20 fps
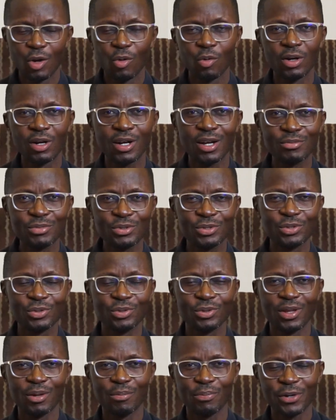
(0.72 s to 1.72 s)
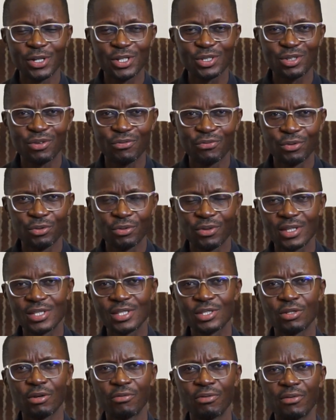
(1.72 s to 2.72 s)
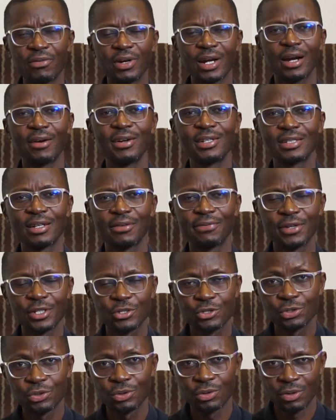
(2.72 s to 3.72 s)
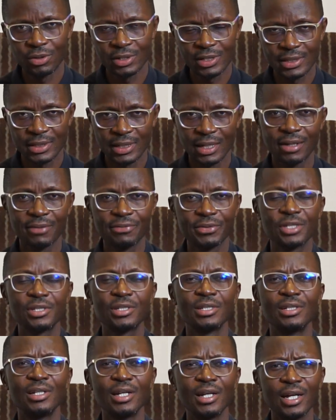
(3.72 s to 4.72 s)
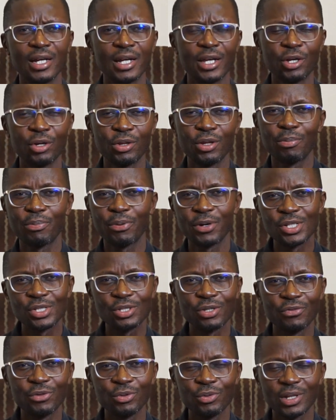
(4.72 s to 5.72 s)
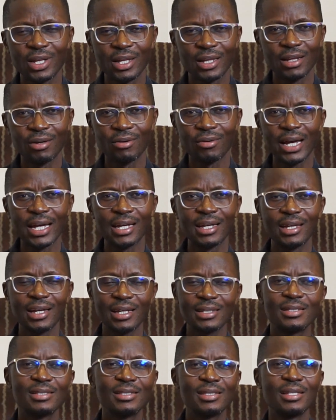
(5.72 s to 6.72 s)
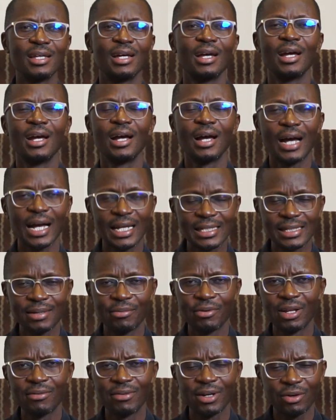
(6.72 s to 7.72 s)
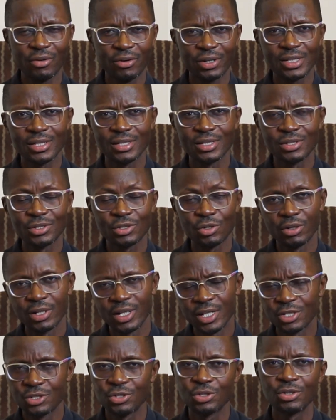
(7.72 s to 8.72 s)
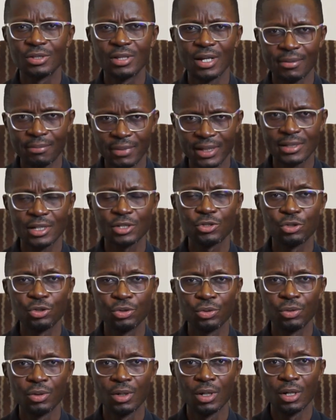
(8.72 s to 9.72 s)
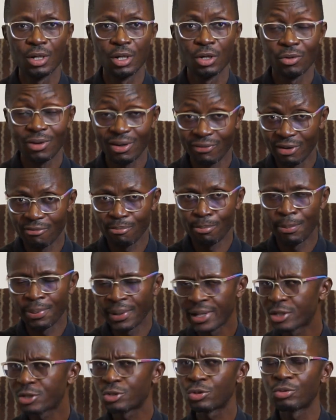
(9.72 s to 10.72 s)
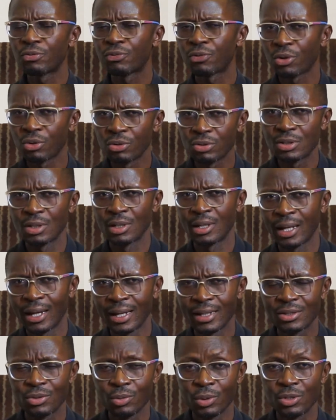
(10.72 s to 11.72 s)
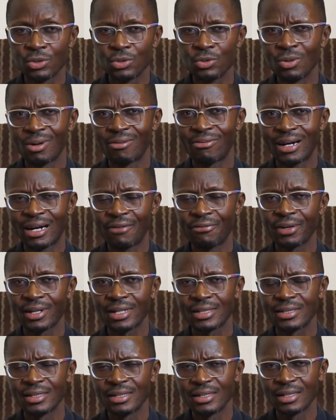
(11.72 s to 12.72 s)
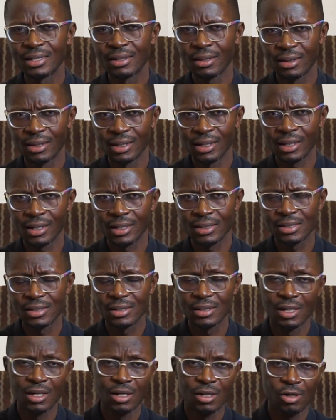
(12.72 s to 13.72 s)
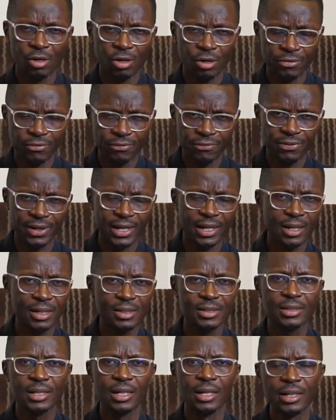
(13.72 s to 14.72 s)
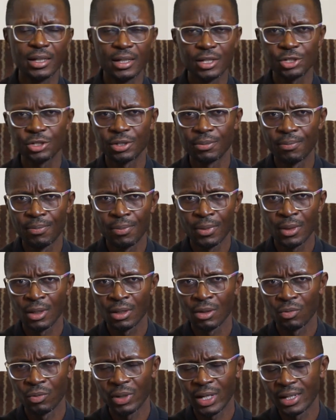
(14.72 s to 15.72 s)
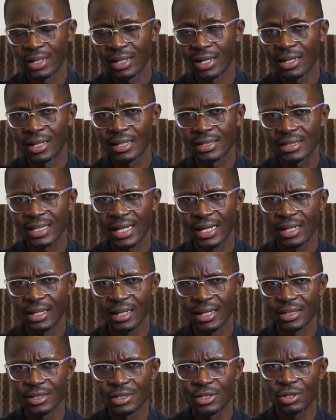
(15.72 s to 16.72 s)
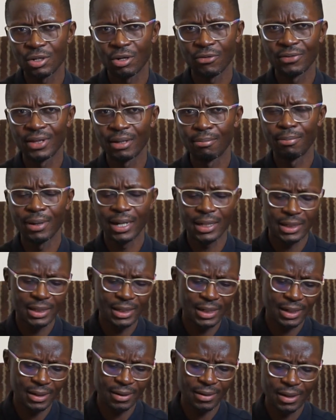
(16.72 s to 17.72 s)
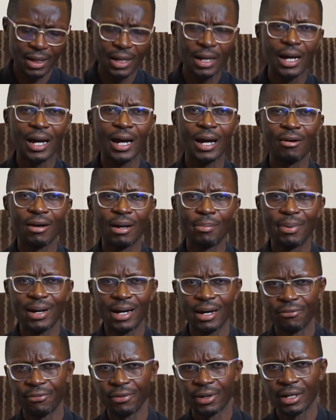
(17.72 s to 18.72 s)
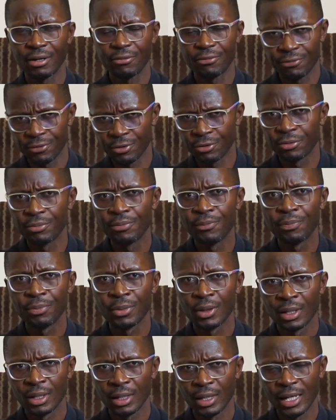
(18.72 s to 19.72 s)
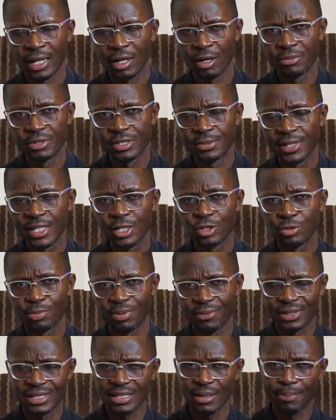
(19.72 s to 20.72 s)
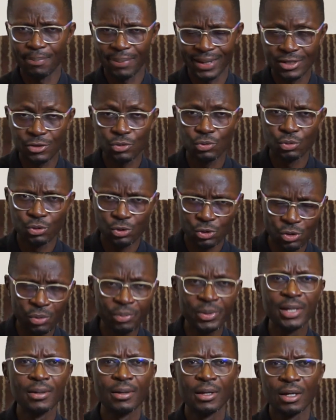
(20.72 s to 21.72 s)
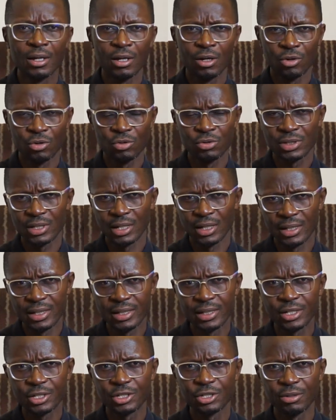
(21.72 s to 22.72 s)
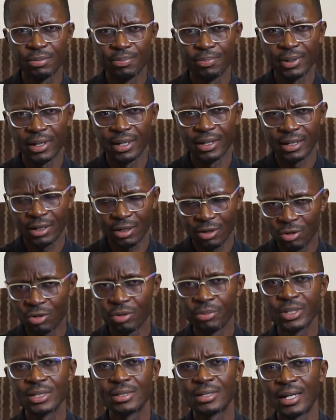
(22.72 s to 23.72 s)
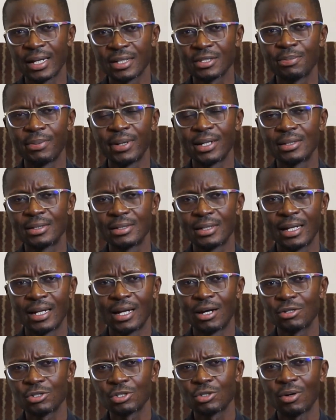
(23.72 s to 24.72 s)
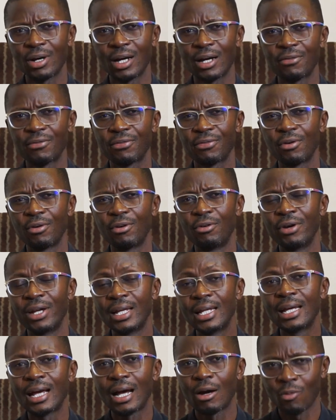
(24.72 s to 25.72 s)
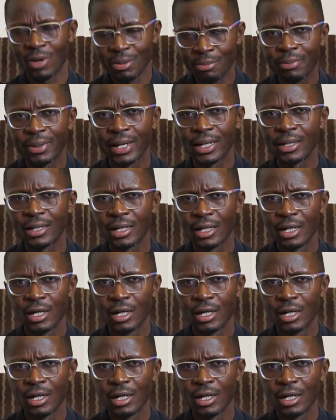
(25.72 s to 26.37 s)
Welcome to The Point of View. This is your favorite current affairs show on television. Here on The Point of View, we get the right guest, ask them relevant questions on issues that matter to you. We have a big show for you tonight with two of Africa's leading thinkers on finance and leadership. We are here at the sidelines of the Badia Arab Africa Forum, and I'll be speaking to Professor Pat Utomi, who is a leadership and economist expert, and I also have Rene Awambeng,